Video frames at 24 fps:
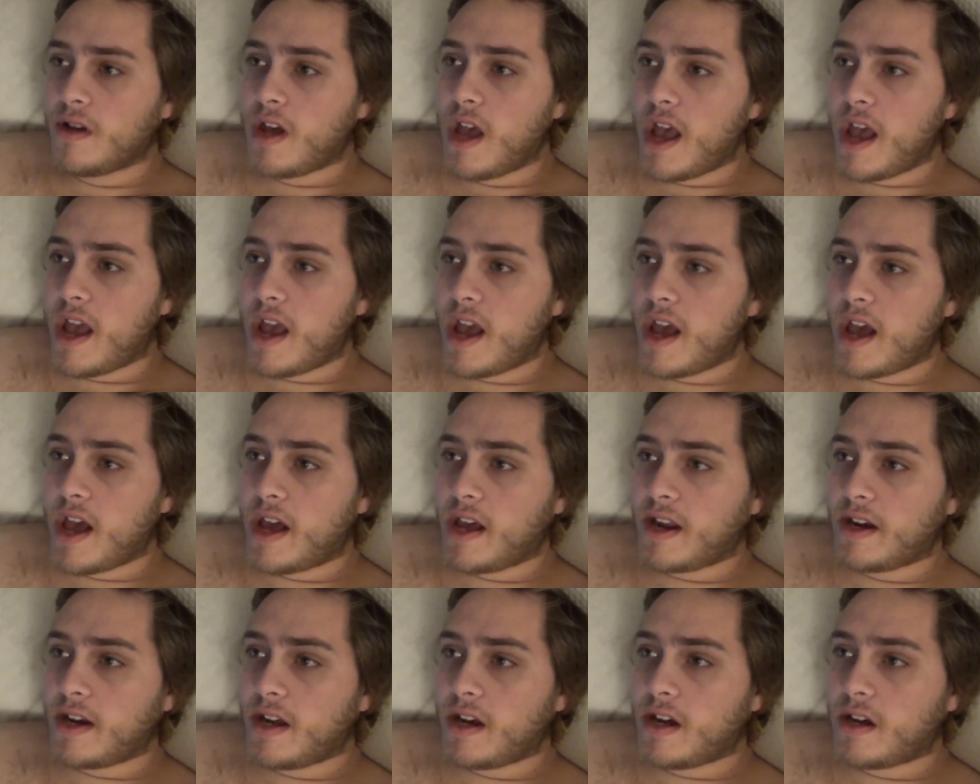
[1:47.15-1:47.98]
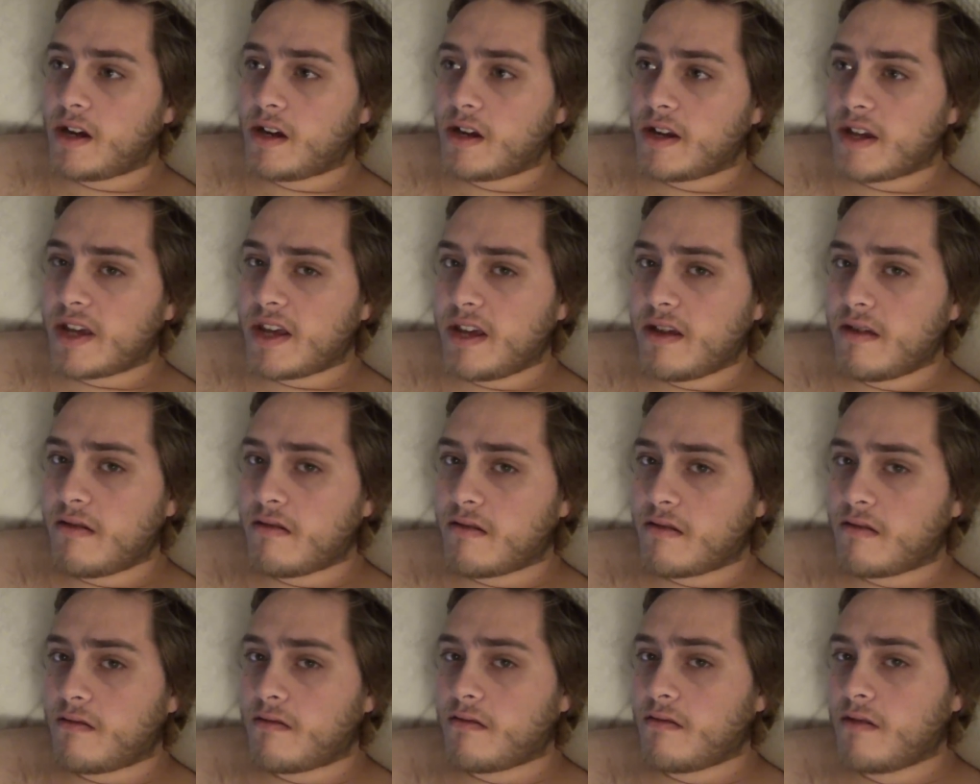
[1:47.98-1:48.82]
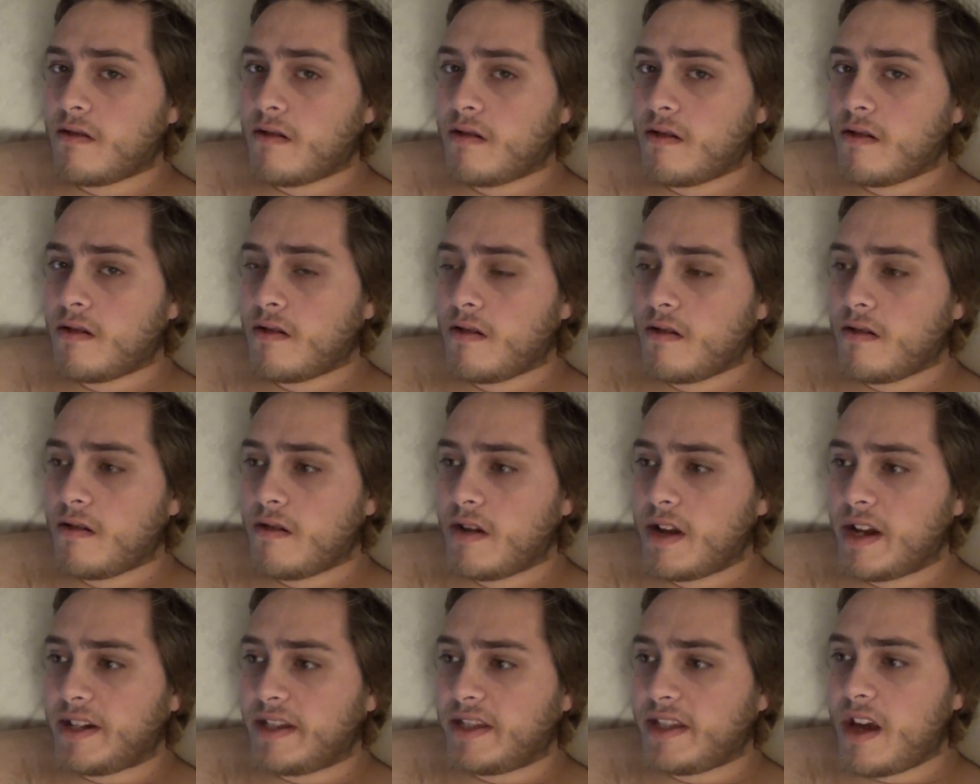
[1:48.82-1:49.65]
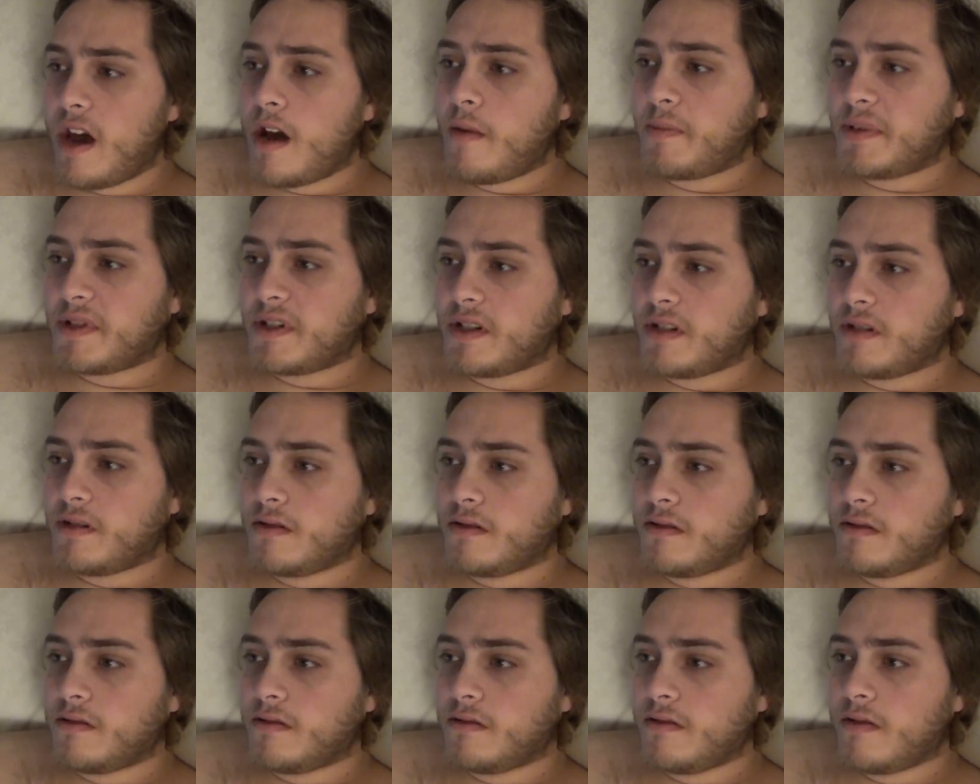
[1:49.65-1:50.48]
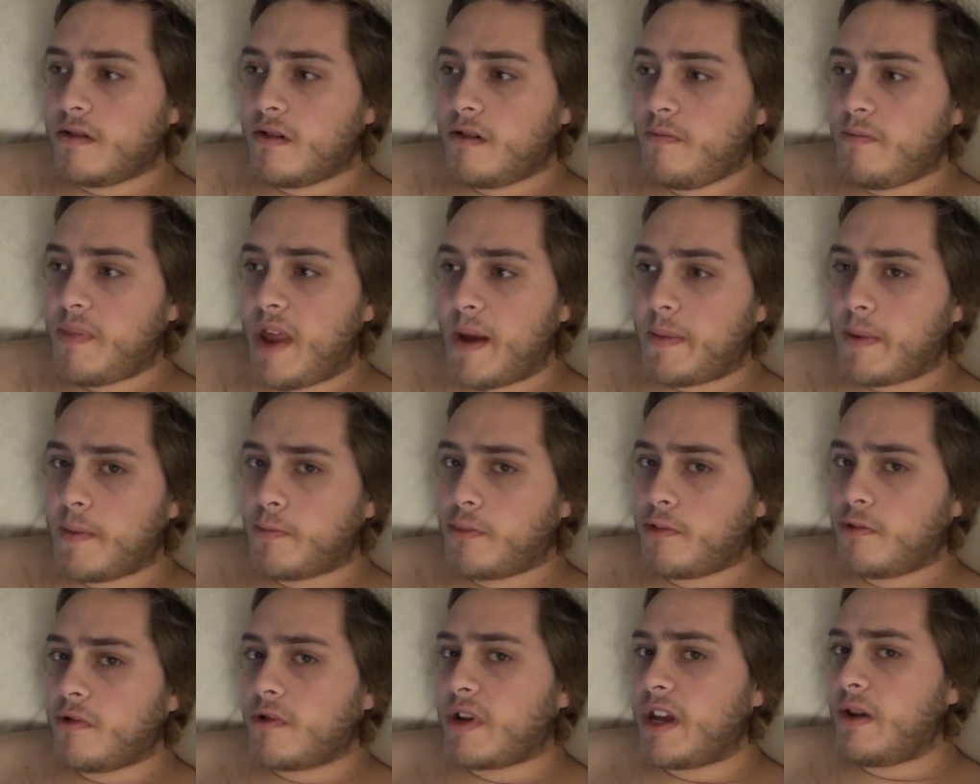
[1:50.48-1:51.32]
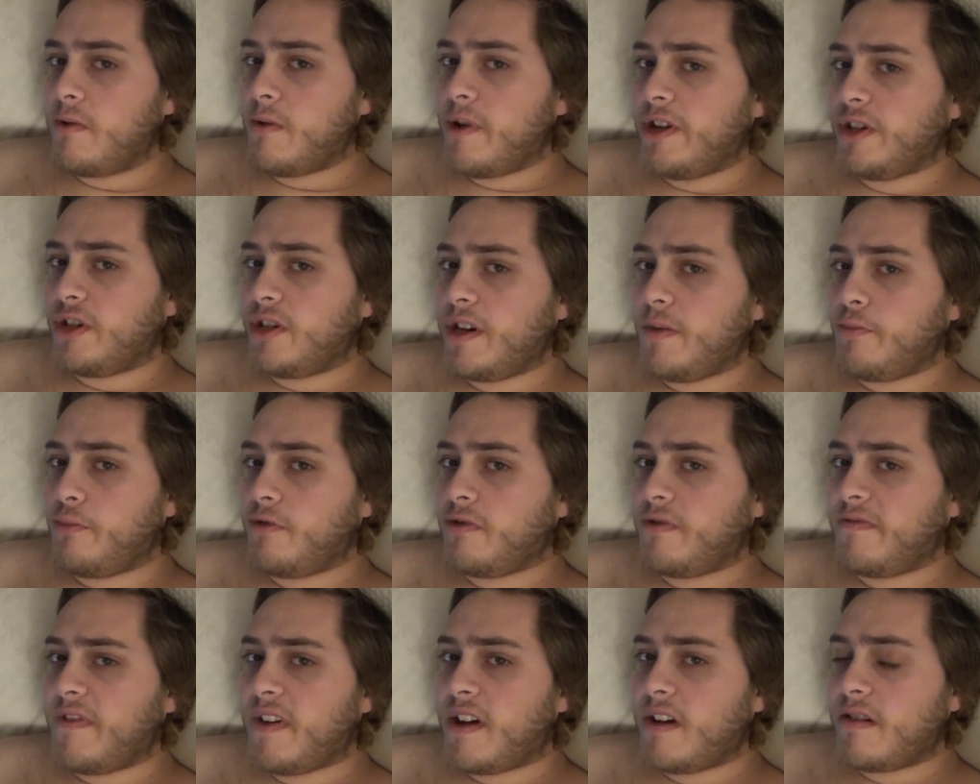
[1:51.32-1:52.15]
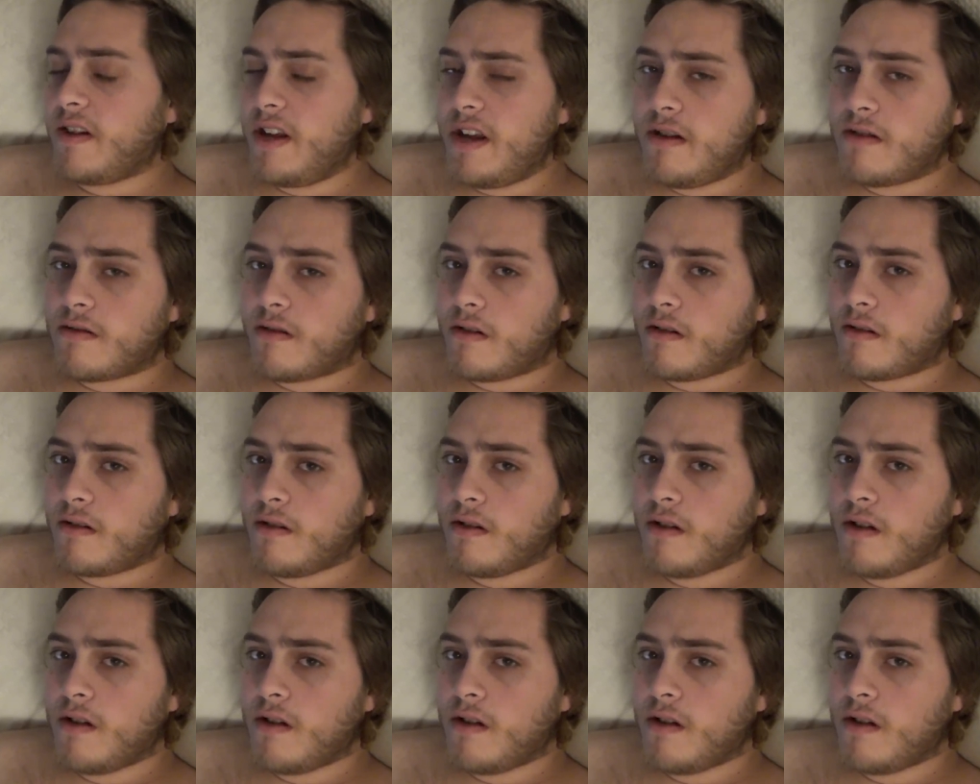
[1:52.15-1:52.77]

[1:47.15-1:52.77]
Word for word: And uh, here, it's the opposite. You know, black people will get racially profiled here.